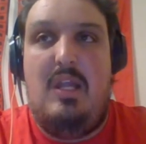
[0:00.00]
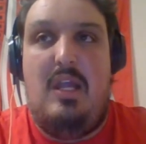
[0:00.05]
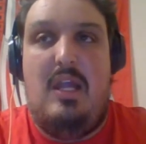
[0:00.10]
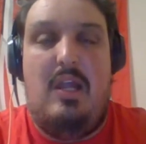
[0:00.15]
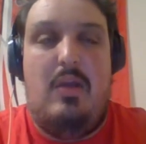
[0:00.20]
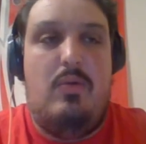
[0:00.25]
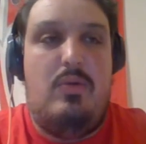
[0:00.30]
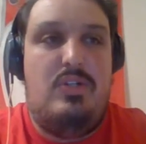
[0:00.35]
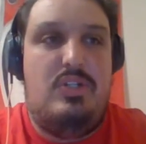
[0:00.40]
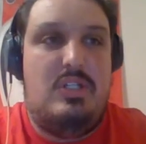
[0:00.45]

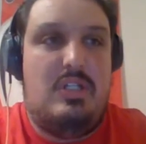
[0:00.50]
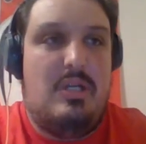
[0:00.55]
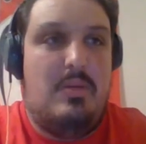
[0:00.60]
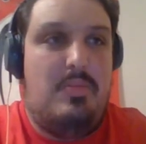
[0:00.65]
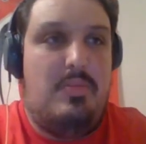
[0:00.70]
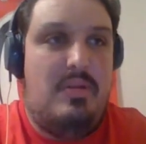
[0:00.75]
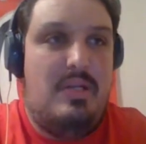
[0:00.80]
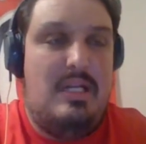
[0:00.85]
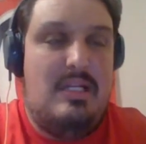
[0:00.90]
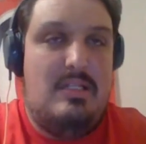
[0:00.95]
it was a
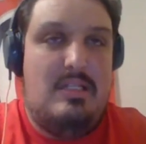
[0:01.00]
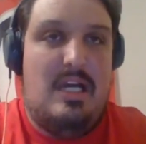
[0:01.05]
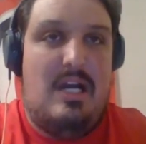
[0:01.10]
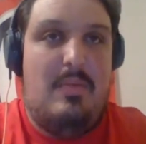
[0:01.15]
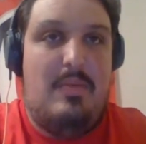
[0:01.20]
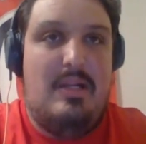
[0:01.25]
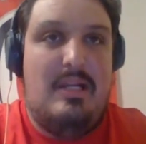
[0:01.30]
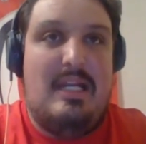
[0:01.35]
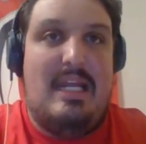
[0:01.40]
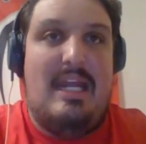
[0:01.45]
complete
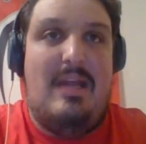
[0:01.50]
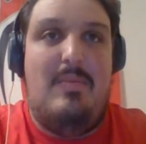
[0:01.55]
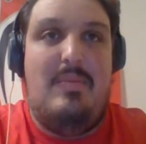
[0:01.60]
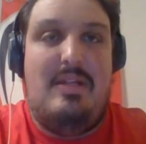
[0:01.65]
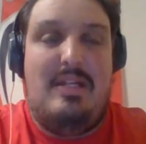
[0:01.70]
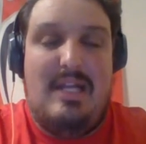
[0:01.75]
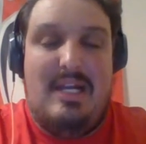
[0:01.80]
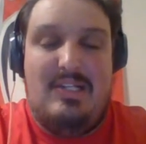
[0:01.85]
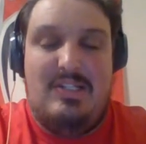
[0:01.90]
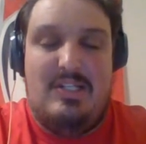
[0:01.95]
dominant game.
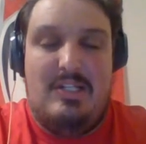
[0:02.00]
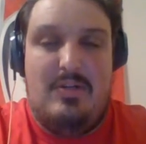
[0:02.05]
And yes,